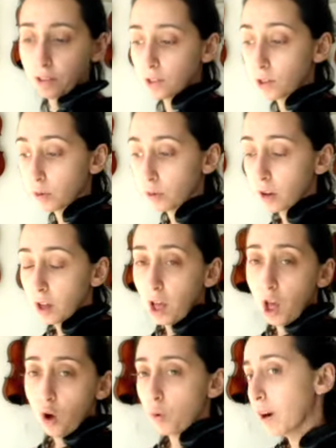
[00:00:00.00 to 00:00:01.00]
So
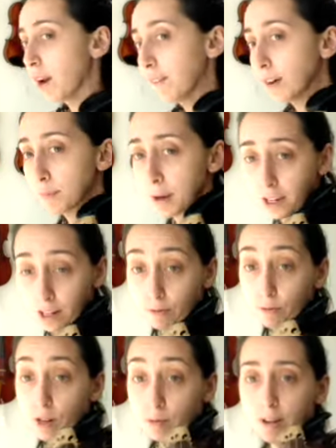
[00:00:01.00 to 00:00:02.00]
what I
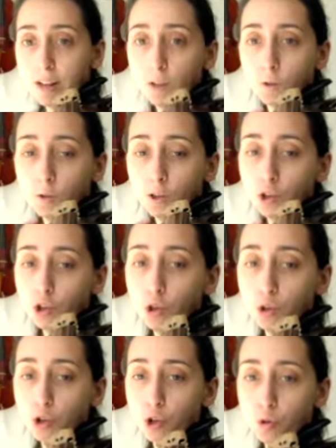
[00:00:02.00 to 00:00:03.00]
recommend is
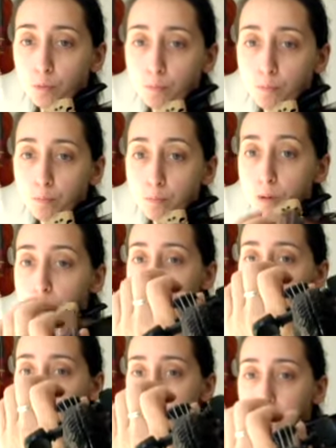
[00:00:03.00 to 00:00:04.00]
first to bump it
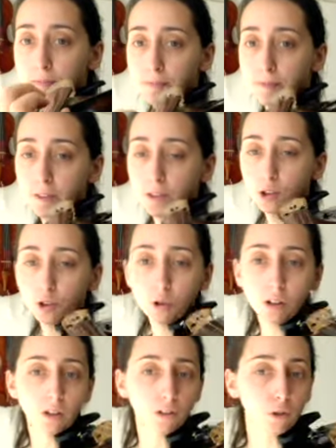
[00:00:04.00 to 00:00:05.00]
up. So do
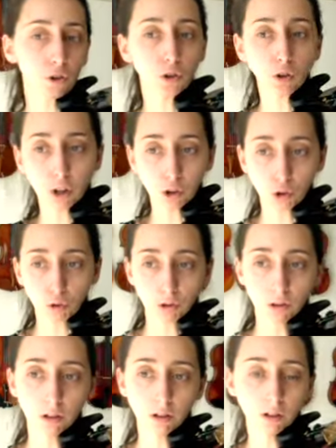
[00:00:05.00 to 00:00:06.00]
a
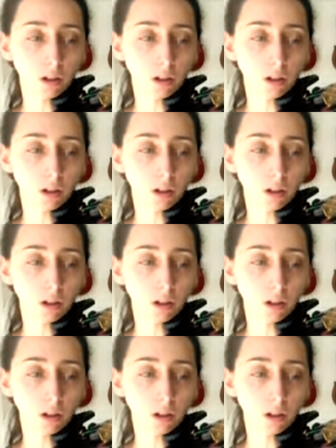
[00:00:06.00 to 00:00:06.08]
scroll